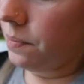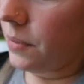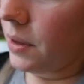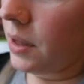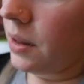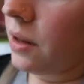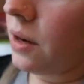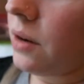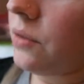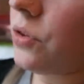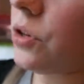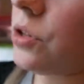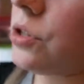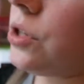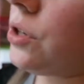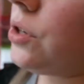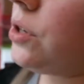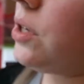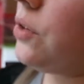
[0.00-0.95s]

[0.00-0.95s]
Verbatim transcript: And then I've got two